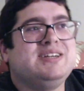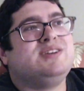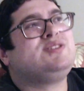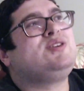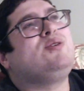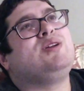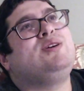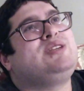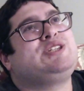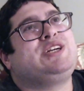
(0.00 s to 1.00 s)
So
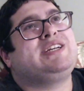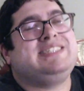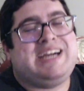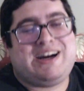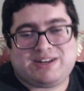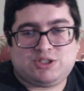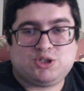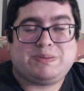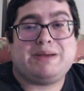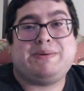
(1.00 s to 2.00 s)
close to shutting it down, and
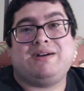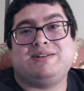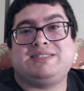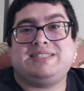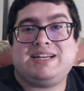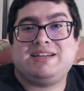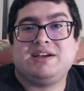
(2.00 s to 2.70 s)
Jules came out and said,